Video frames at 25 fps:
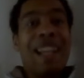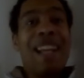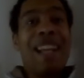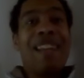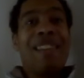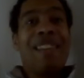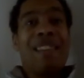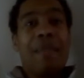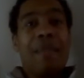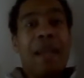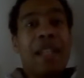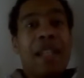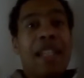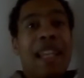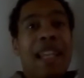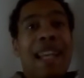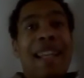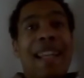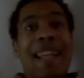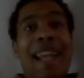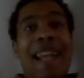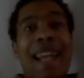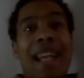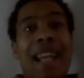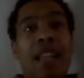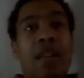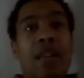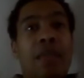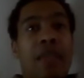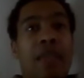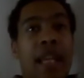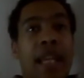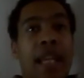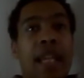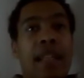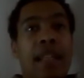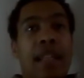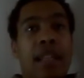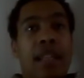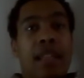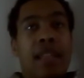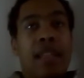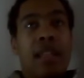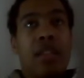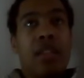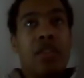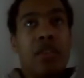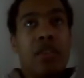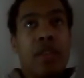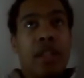at the end of the 18th
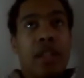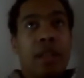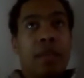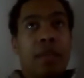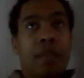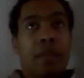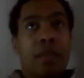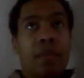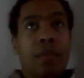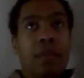century,